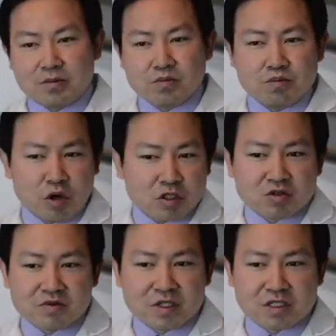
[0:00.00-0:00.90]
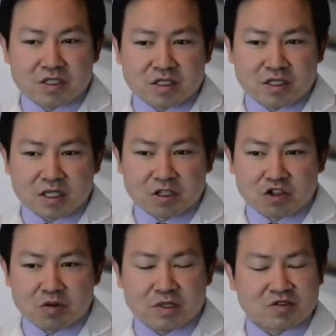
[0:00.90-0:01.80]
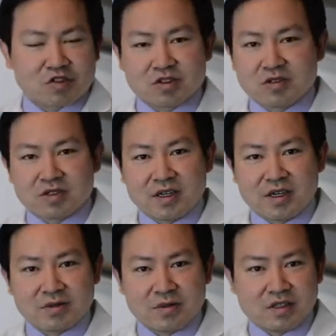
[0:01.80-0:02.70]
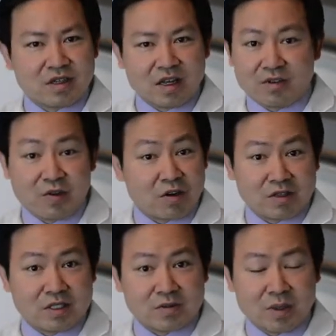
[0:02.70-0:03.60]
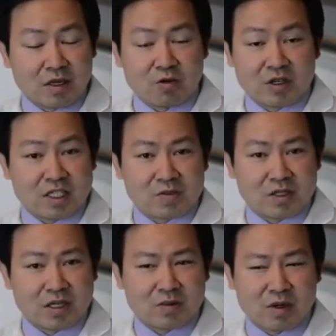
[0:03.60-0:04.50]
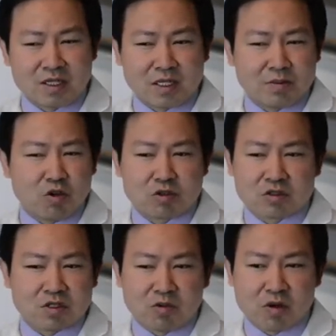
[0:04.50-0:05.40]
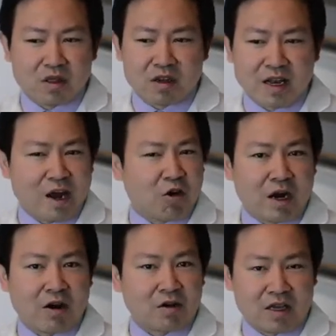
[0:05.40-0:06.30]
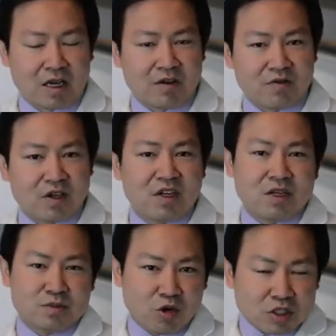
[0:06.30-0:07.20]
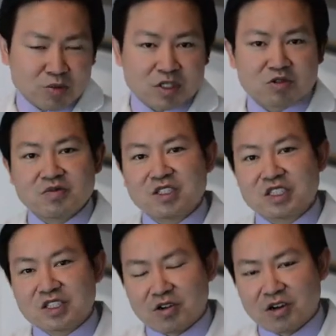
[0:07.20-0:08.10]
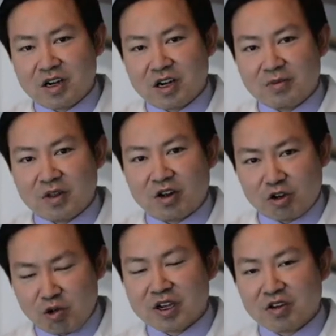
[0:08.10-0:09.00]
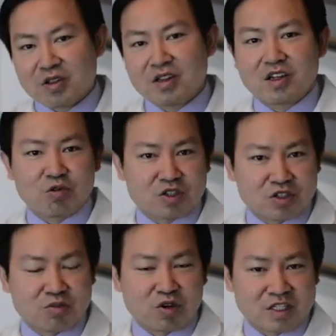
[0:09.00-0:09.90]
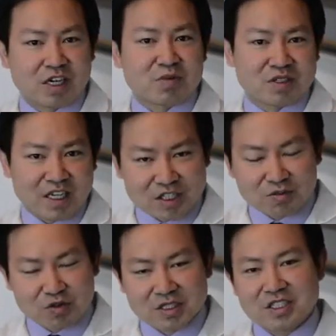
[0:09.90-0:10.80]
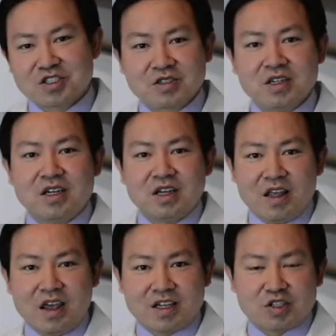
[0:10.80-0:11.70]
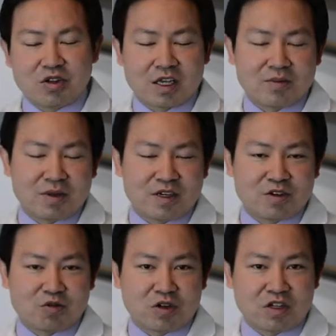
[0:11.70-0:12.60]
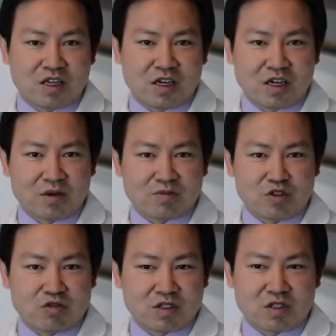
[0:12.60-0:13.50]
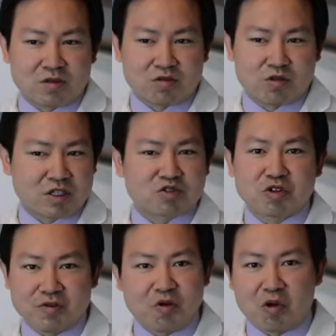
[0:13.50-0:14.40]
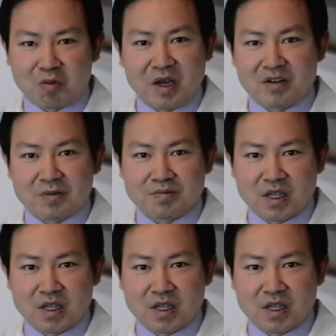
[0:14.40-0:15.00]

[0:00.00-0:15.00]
Most revisions in terms of surgical time, again, it varies depending on what needs to be done, but I'd say most are done within an hour, hour and a half. Most breast revisions are quicker than the original breast augmentation procedure, and so they can be done really usually in a quite straightforward manner.